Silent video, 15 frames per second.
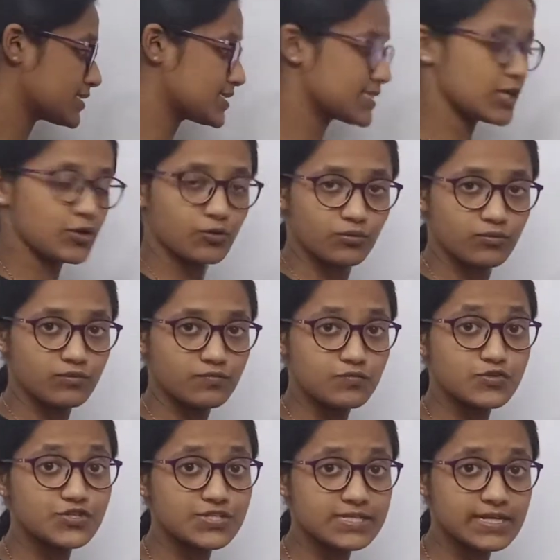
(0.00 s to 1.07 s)
0,
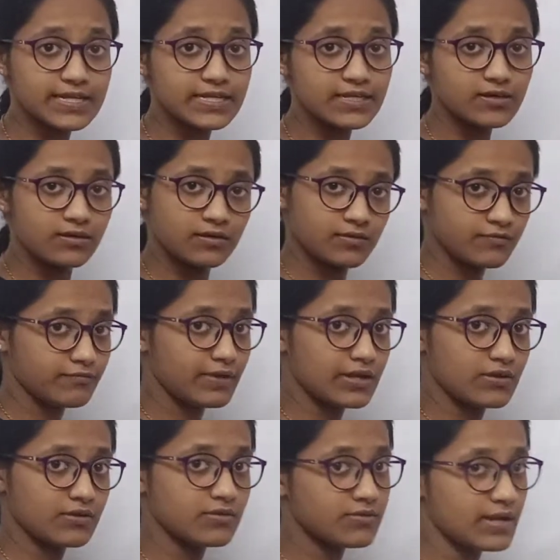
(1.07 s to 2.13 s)
which is greater 1,
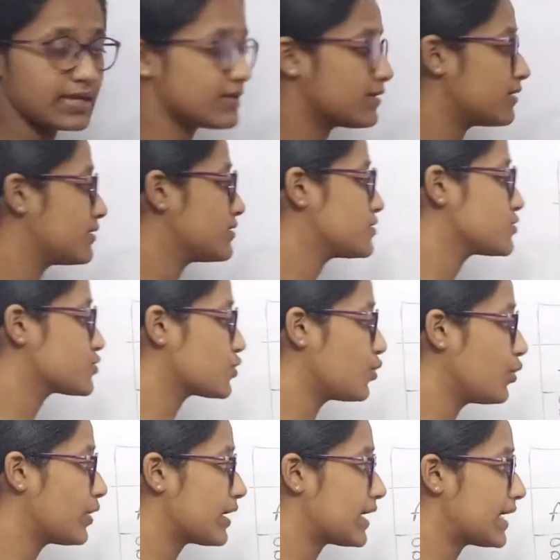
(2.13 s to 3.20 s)
right?
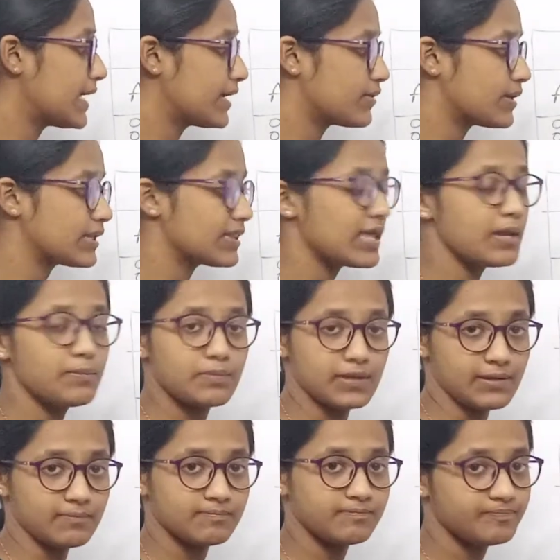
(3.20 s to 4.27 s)
So A greater than
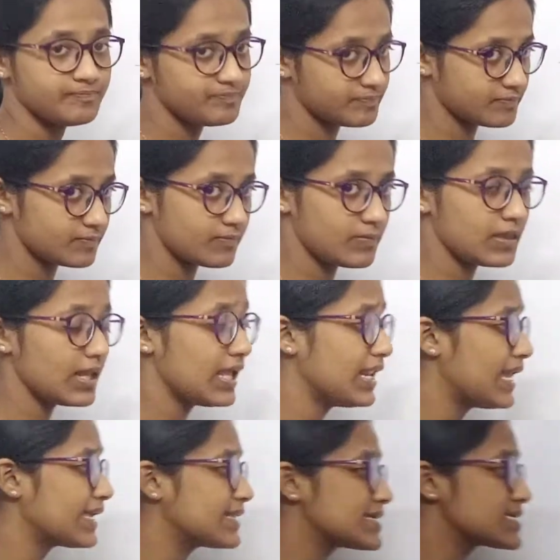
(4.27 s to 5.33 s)
B,
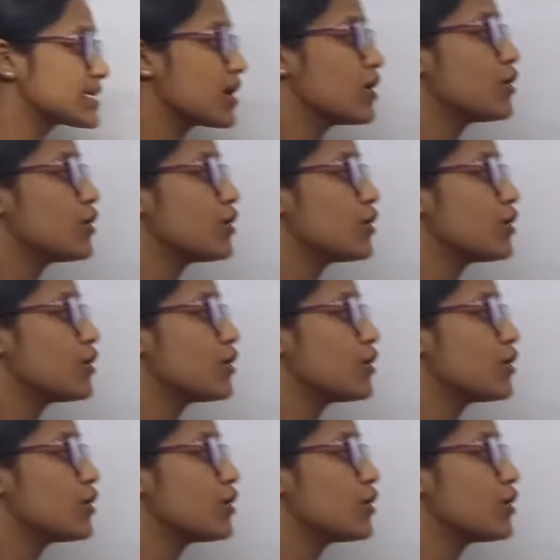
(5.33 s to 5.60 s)
like this.